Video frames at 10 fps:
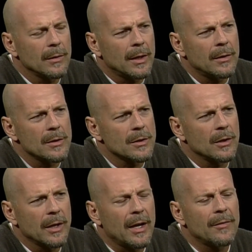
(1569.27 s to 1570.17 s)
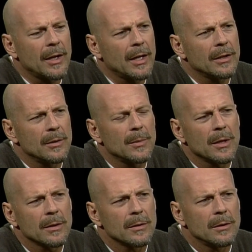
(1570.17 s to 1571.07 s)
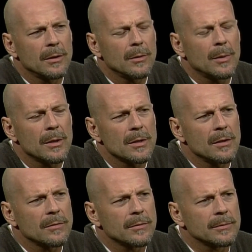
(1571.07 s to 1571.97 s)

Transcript: I don't necessarily have to act in my, you know, myself.